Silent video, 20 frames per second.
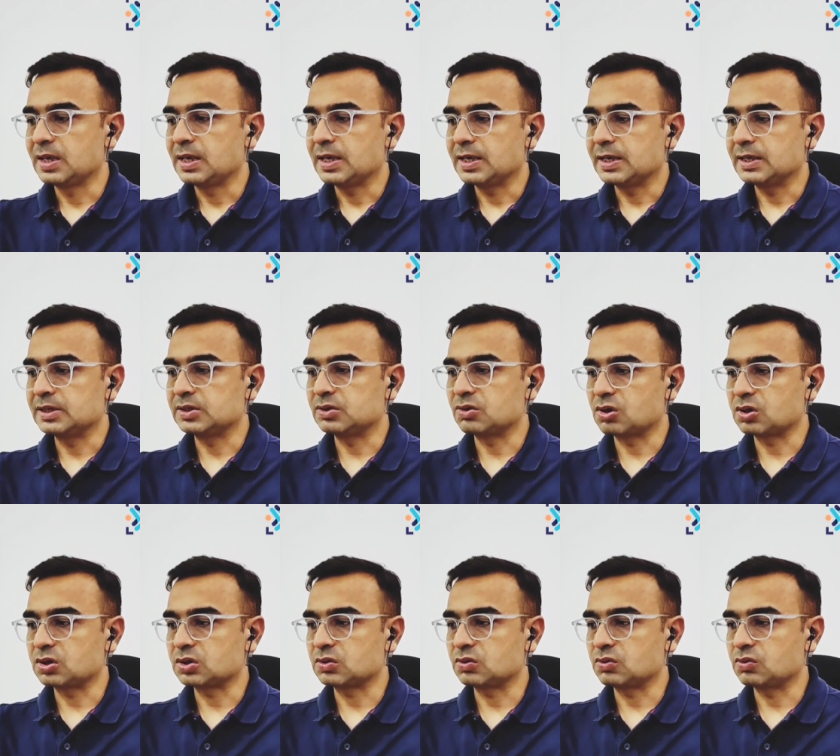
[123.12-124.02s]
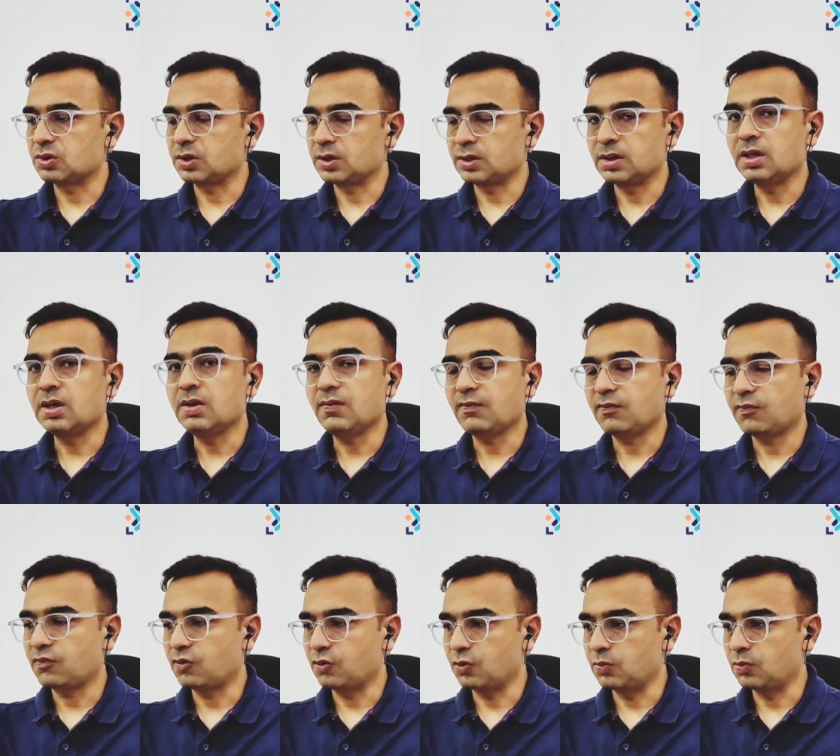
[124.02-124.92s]
it is not stored in the
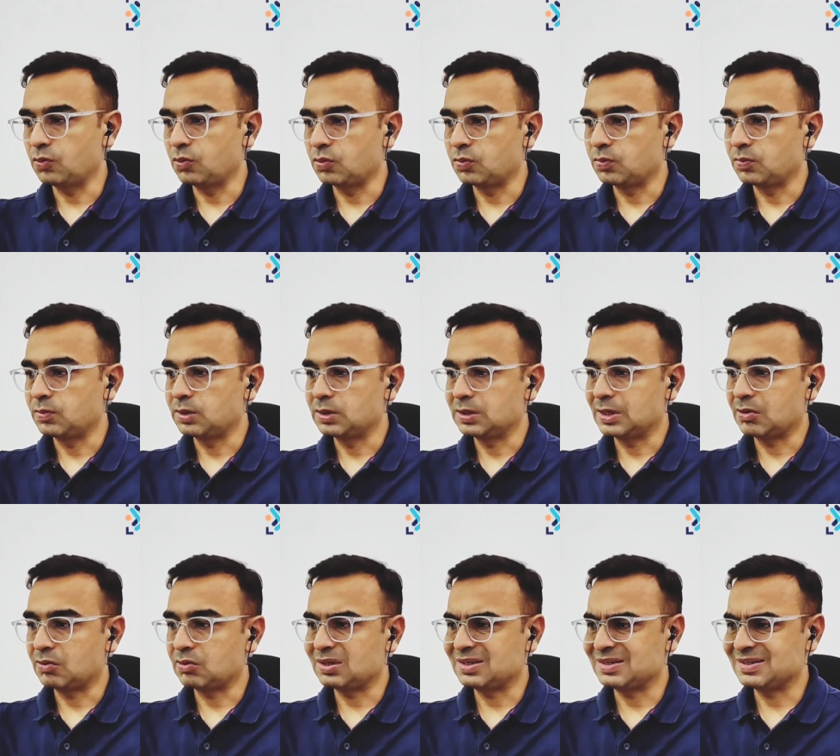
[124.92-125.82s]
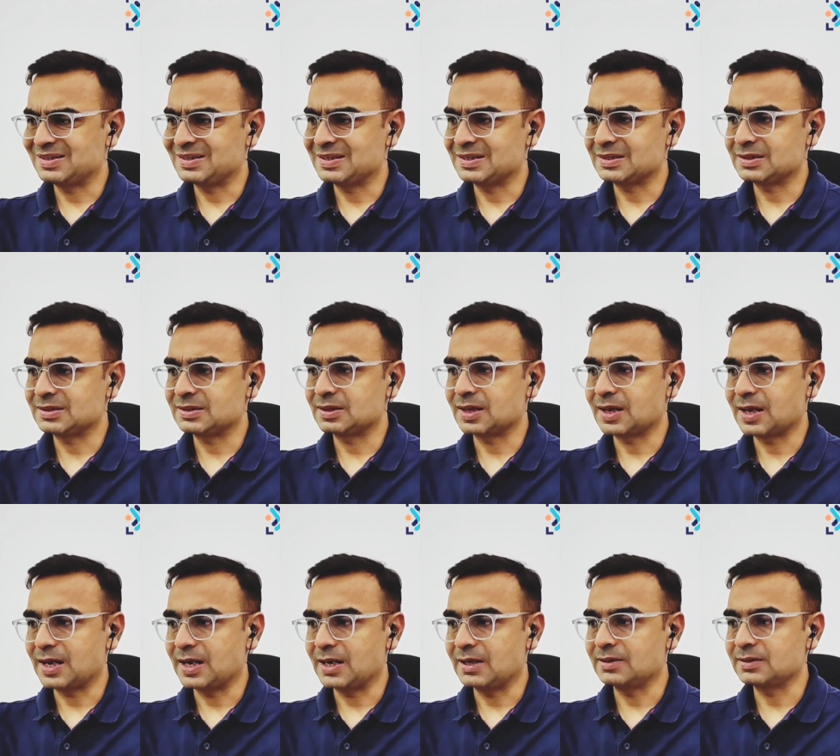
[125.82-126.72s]
phone book now let's just
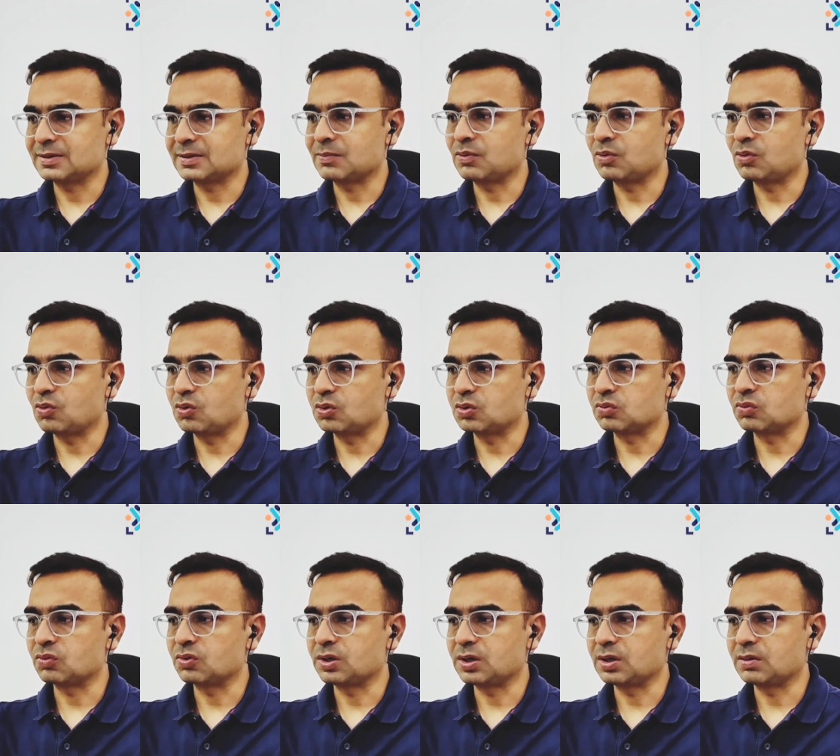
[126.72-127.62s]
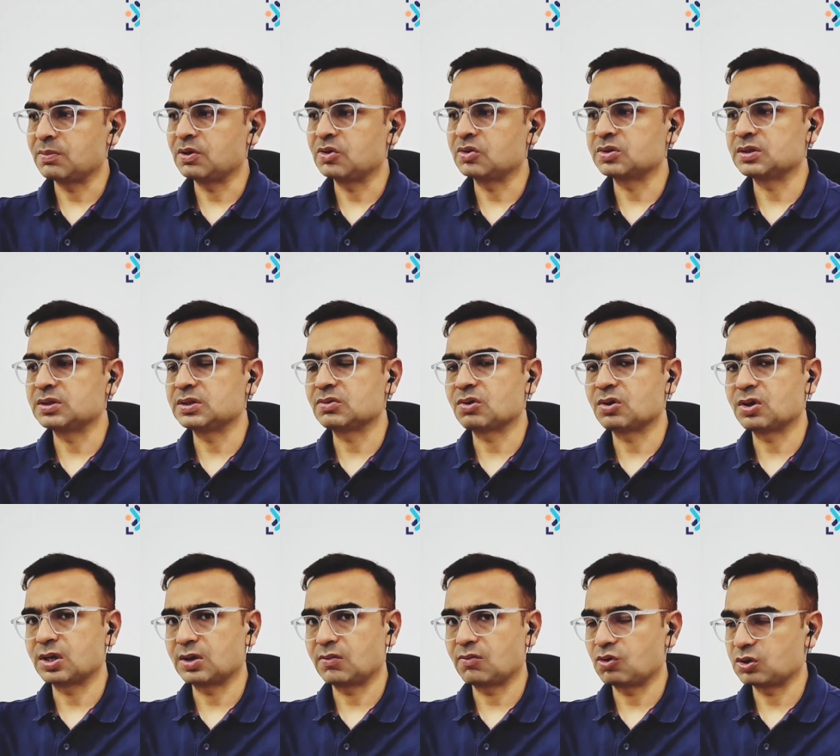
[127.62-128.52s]
add some notes over here because this
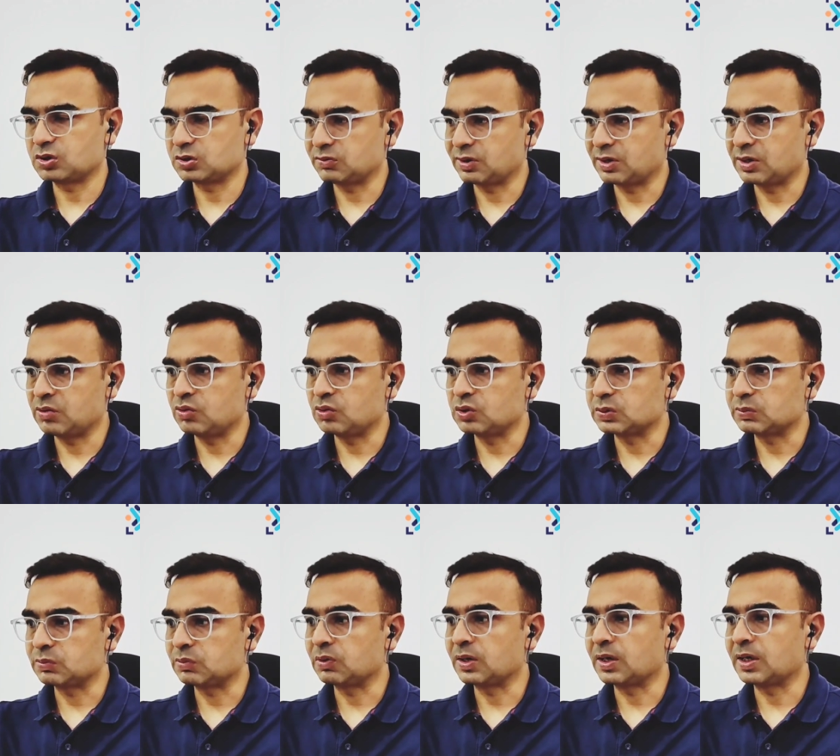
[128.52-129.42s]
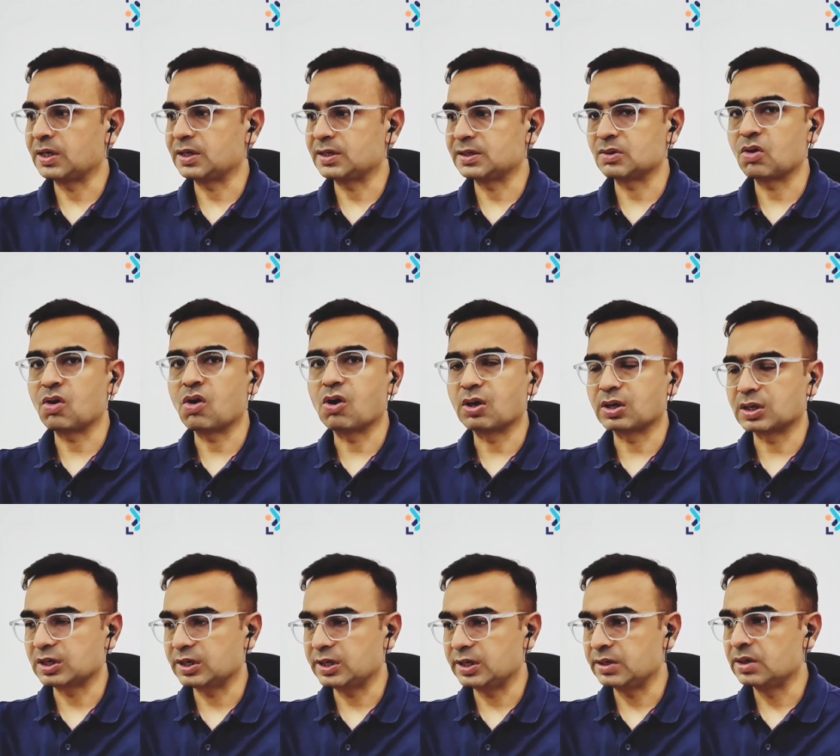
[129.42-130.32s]
contact was very useful and it's a hot
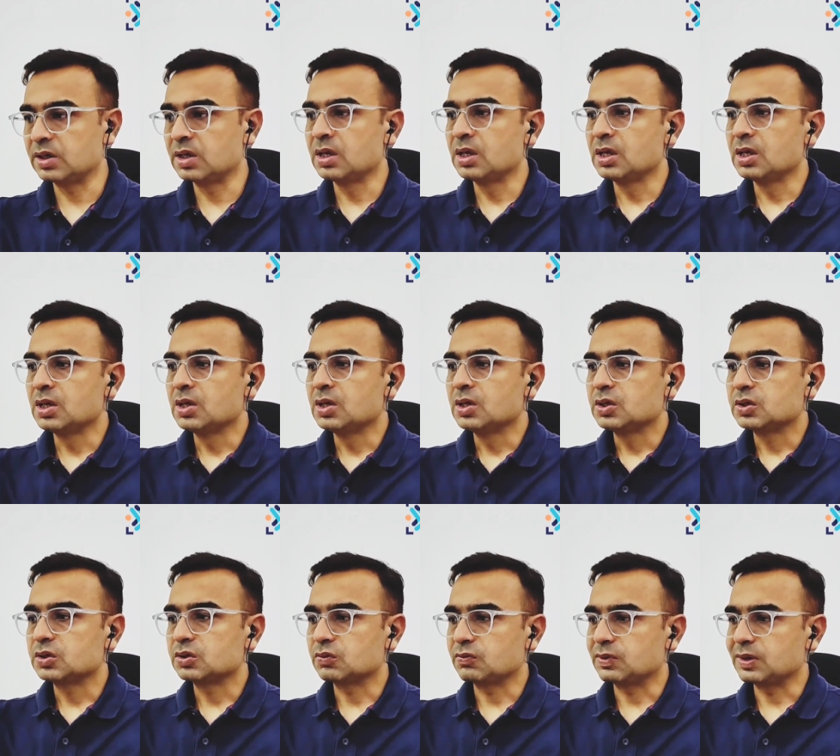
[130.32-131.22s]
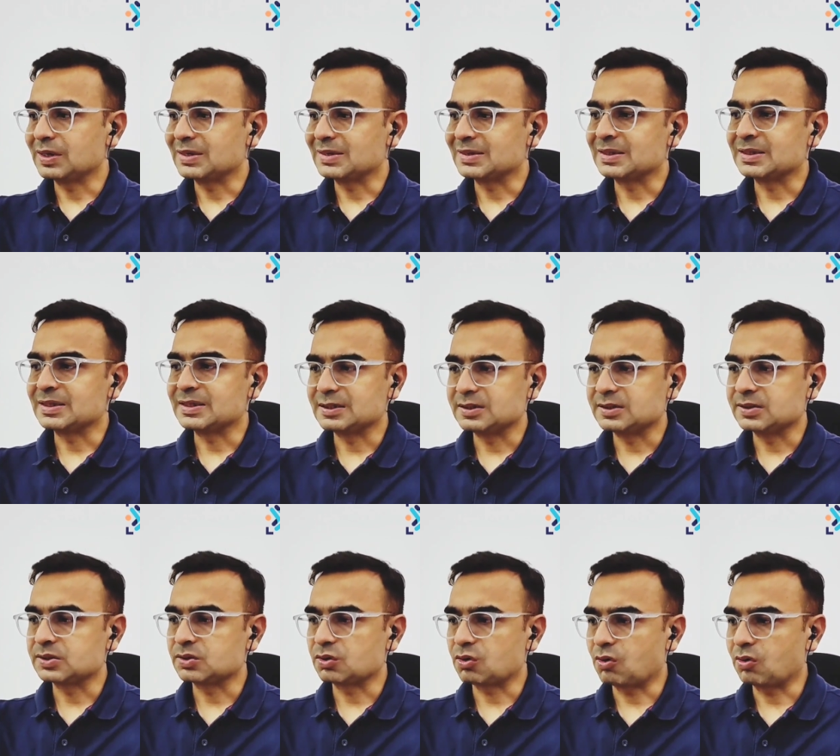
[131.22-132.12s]
lead so we can say this is a
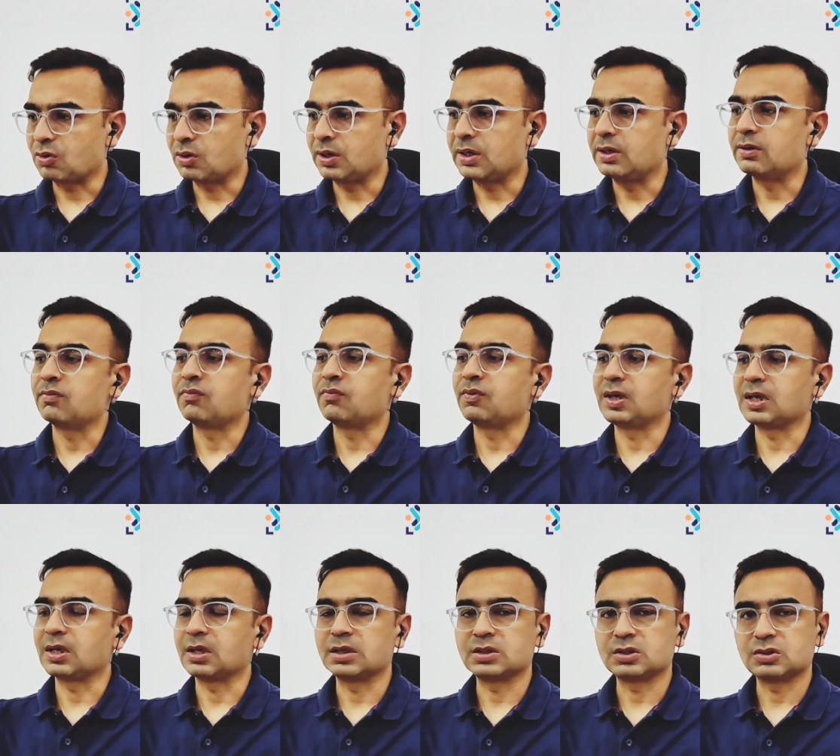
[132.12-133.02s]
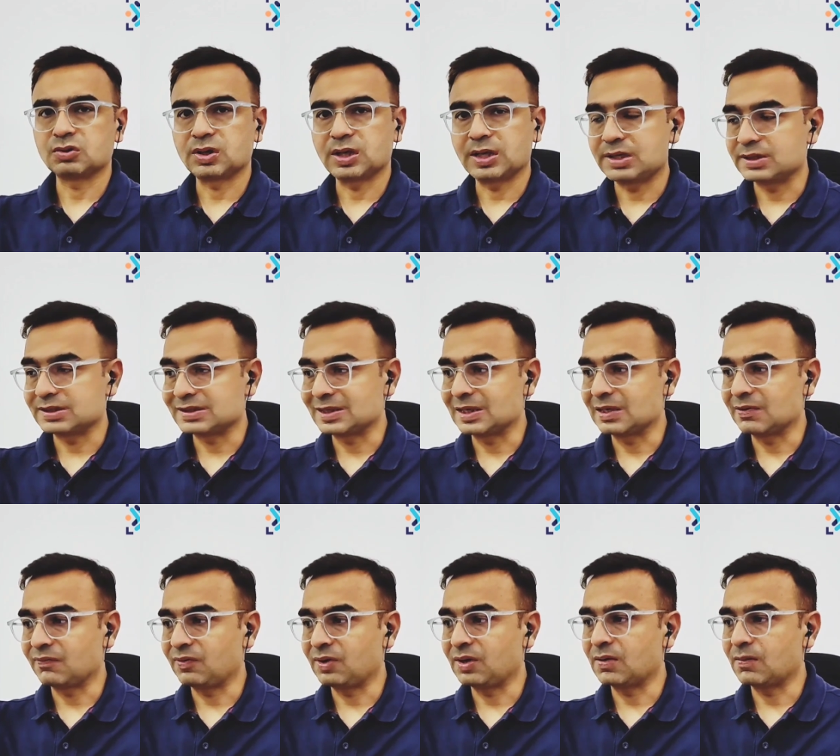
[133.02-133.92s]
strong layer we can also take a
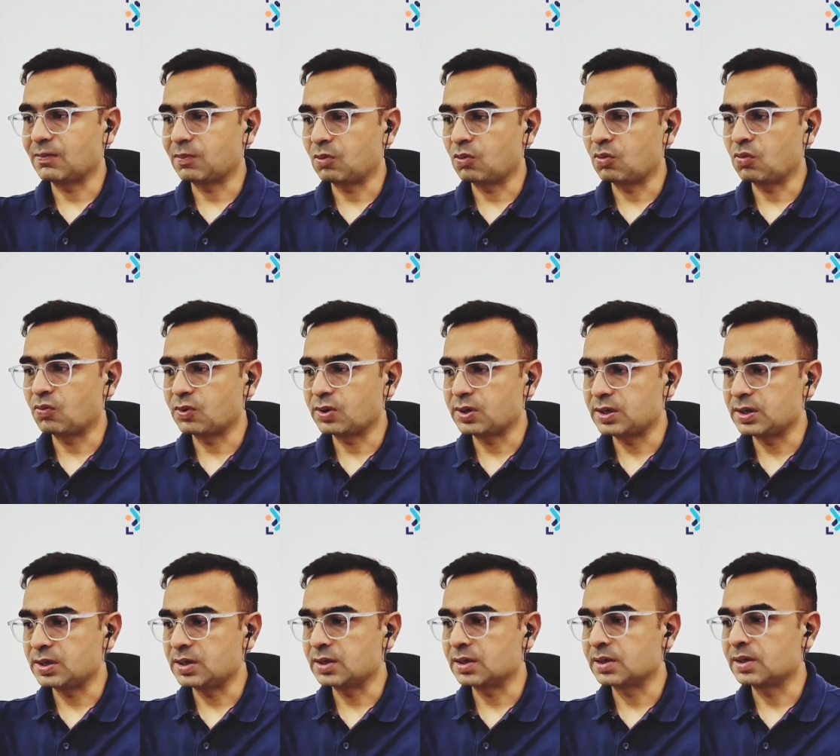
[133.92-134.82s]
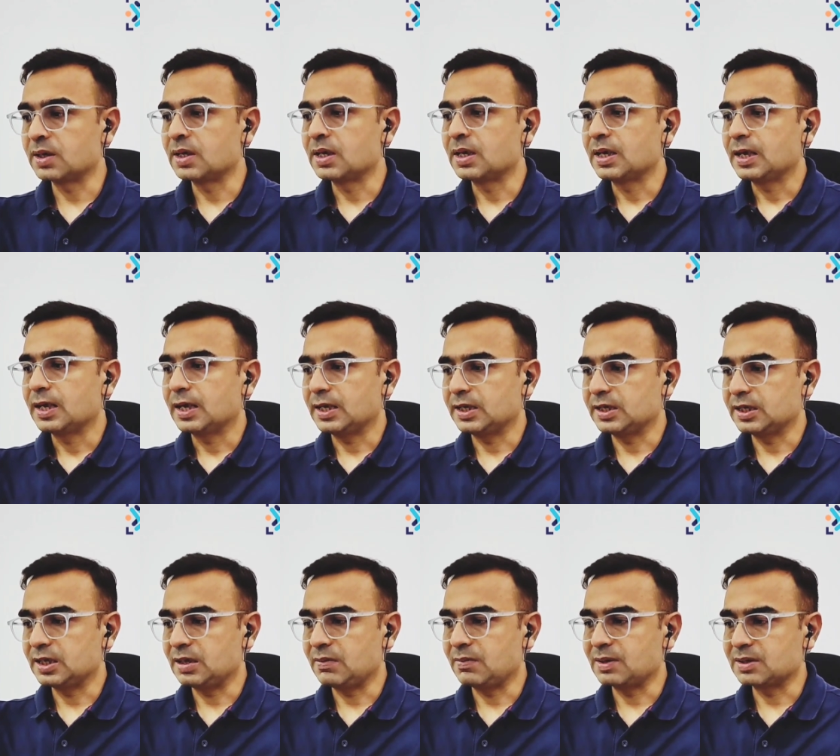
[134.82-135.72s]
selfie and upload over here in
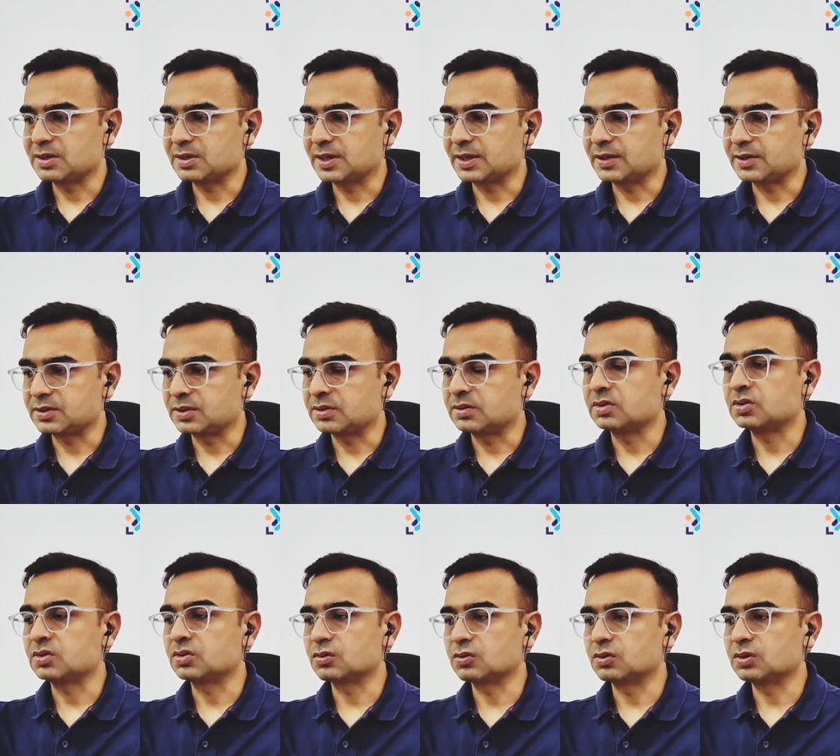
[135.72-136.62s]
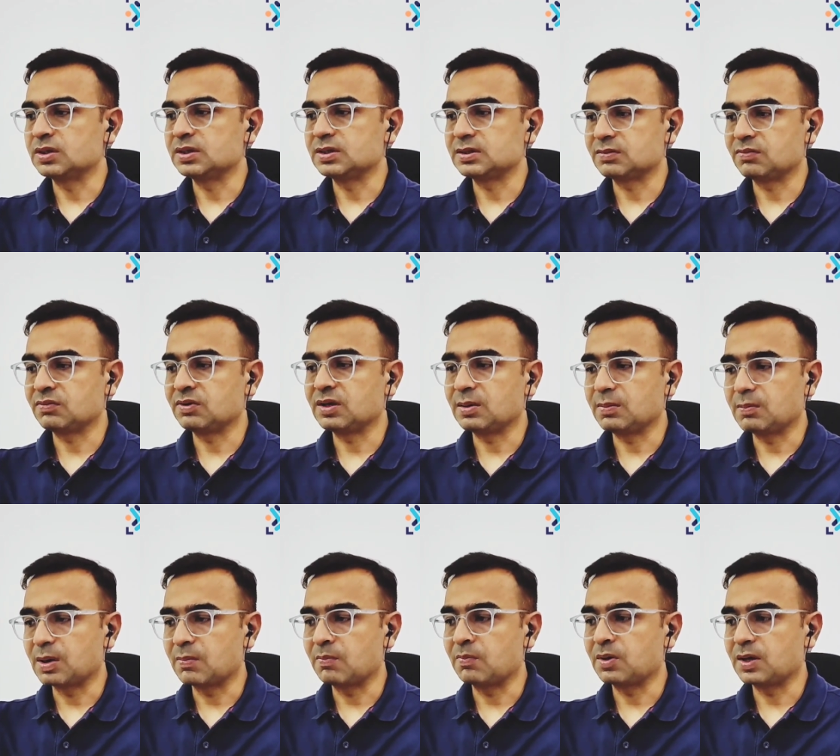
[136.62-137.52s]
the image section so this we
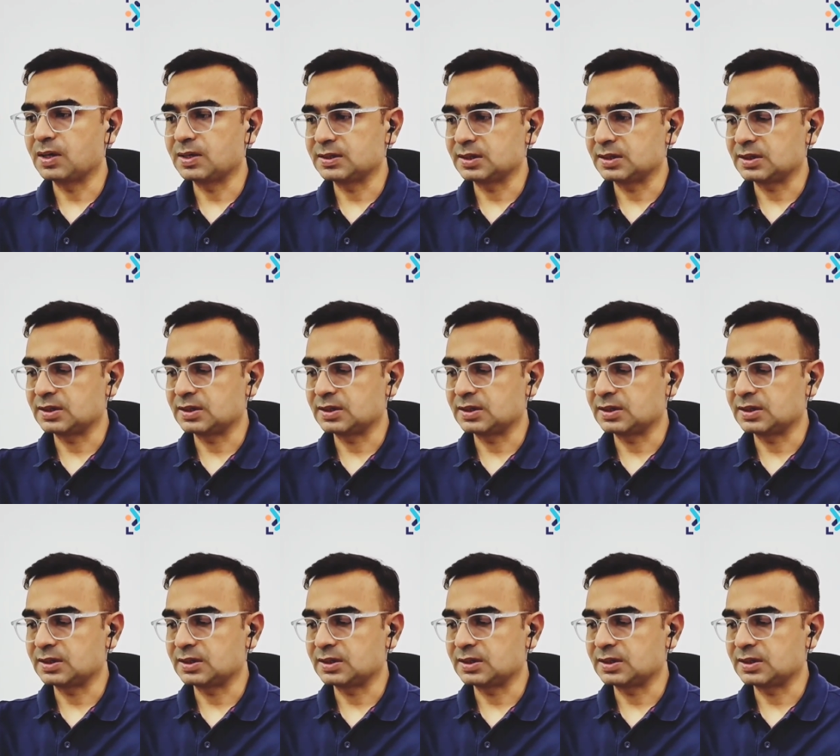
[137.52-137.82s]
remember as a